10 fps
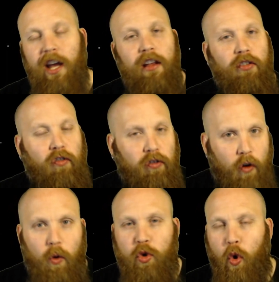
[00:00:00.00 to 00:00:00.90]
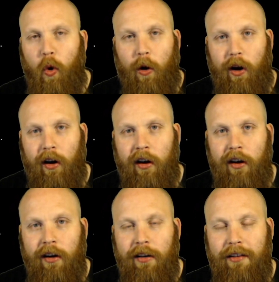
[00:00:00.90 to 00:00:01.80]
in S W T O R.
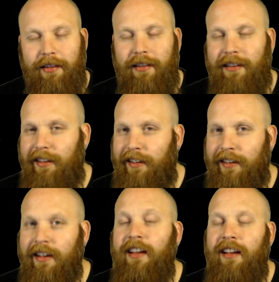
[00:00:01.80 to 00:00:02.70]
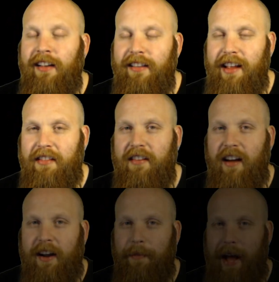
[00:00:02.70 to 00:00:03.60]
Let's
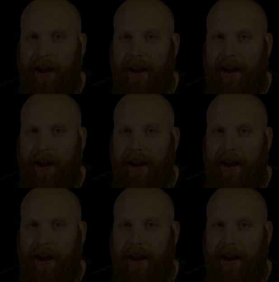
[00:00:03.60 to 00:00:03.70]
talk about